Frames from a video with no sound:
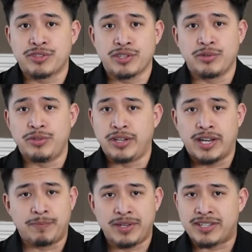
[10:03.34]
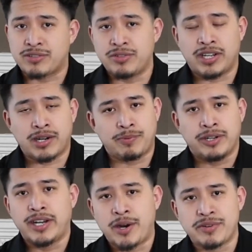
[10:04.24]
too. You got to be at school. You got to put
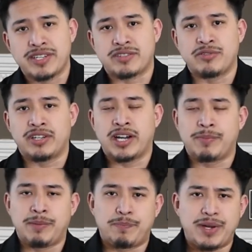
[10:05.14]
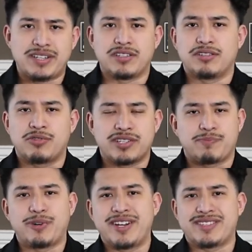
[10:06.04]
in hours at school. You got to be patient, trust
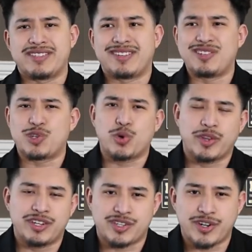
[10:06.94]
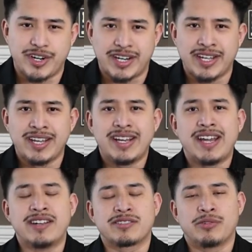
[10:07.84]
the process, enjoy the journey,
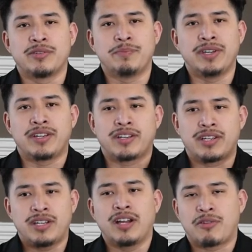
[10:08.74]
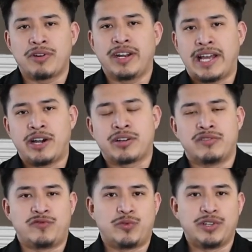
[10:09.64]
and it's going to be a great
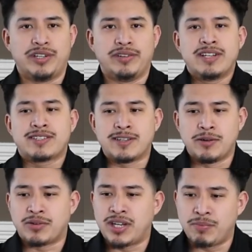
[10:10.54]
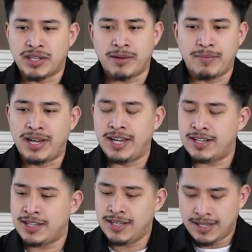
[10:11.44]
outcome for you. So keep that in
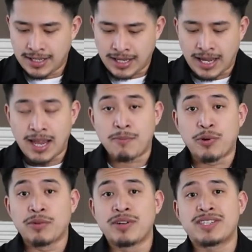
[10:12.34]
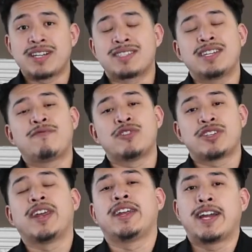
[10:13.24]
mind. And pretty much that's it for
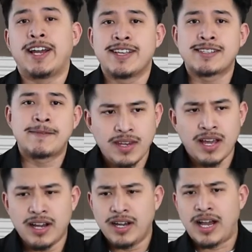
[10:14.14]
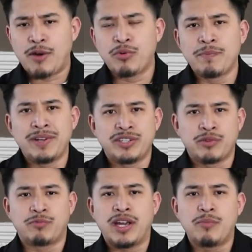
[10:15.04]
today, guys. I will be
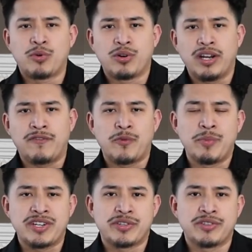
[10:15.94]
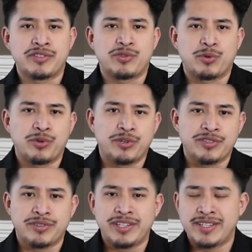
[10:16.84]
doing way more informational tutorials
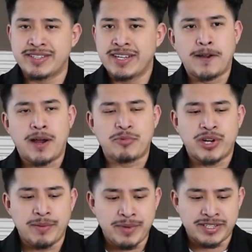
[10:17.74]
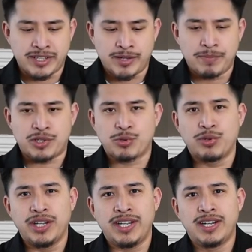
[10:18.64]
on this. I'm trying to mix it up
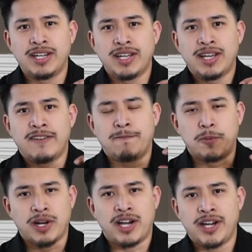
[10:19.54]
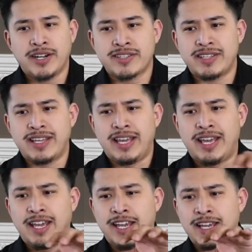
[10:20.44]
between blogs
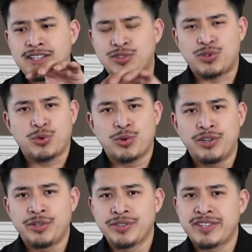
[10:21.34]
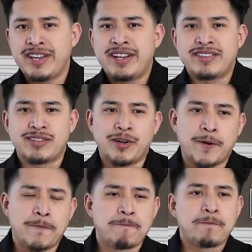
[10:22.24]
and tutorials,
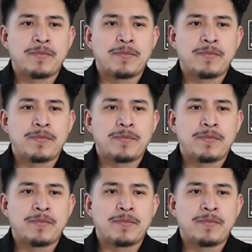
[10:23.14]
so